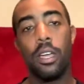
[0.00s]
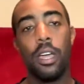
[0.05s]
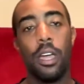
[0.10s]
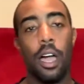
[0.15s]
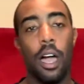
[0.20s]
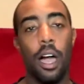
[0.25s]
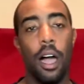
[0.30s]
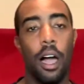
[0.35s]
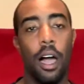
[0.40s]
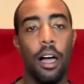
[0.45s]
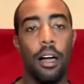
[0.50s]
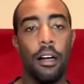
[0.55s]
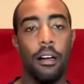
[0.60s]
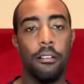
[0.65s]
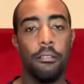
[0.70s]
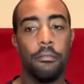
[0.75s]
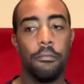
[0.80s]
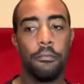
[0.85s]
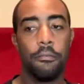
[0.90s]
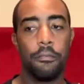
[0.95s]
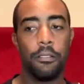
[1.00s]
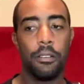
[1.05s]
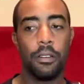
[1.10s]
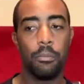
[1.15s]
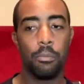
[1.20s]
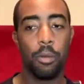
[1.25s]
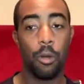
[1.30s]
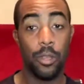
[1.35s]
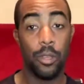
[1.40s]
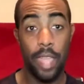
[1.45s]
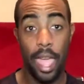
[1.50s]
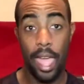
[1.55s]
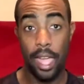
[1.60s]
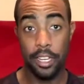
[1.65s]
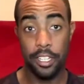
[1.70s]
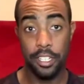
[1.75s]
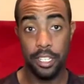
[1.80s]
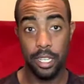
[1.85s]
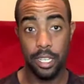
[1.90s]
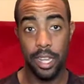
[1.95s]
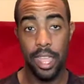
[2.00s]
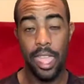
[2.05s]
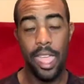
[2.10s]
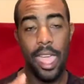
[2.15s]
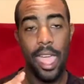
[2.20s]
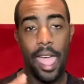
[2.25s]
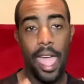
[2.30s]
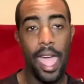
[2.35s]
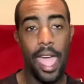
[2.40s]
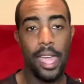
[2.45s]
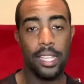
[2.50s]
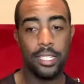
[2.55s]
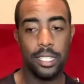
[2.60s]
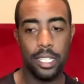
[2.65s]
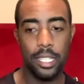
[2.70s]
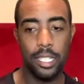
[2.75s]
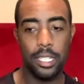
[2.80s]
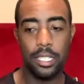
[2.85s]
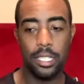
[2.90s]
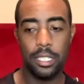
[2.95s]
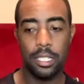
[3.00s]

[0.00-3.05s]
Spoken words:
of protection as is?